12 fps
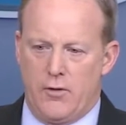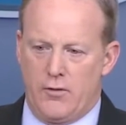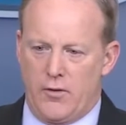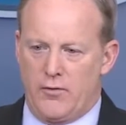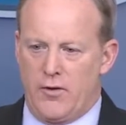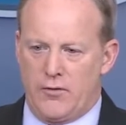
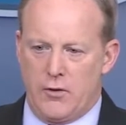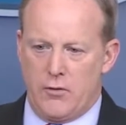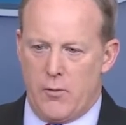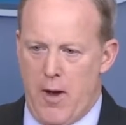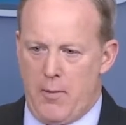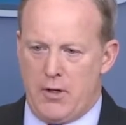over 50
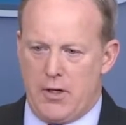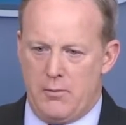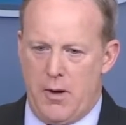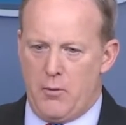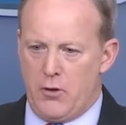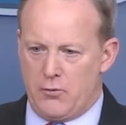Republican
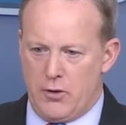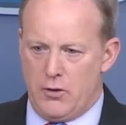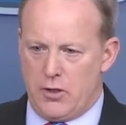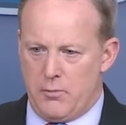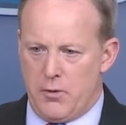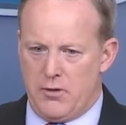members when you
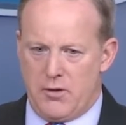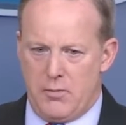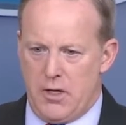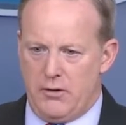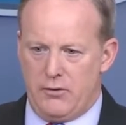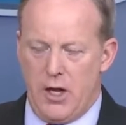look at both
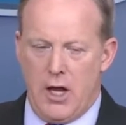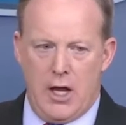committees